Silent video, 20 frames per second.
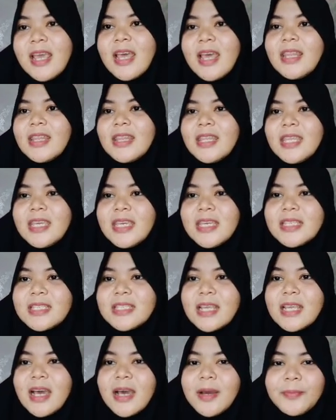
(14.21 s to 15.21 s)
This
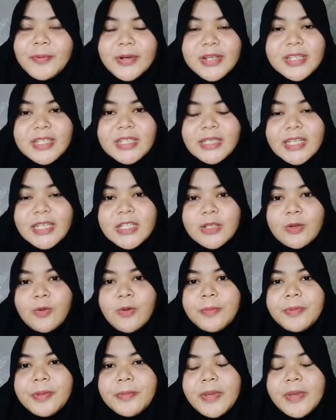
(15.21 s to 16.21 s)
presentation will
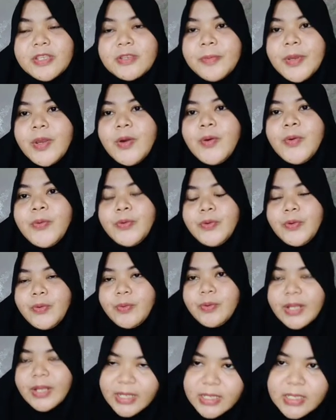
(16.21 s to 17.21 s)
be based on my own
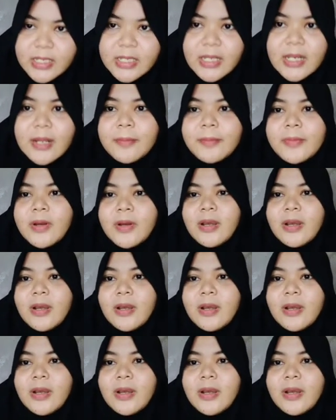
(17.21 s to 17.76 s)
knowledge and